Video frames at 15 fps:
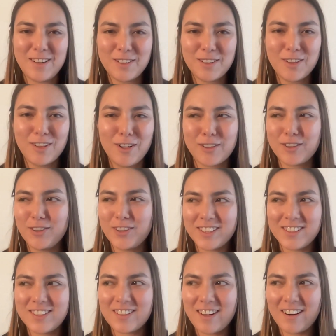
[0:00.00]
o'clock. You can
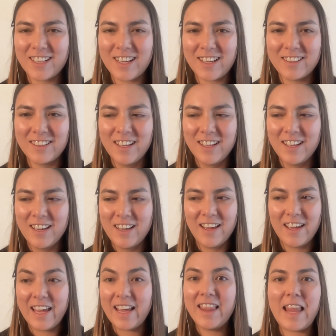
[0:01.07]
start at
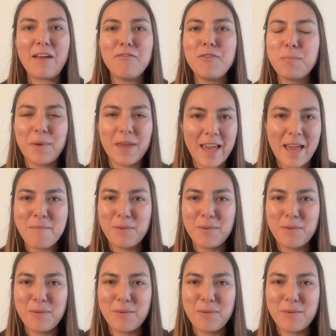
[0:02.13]
11 p.m.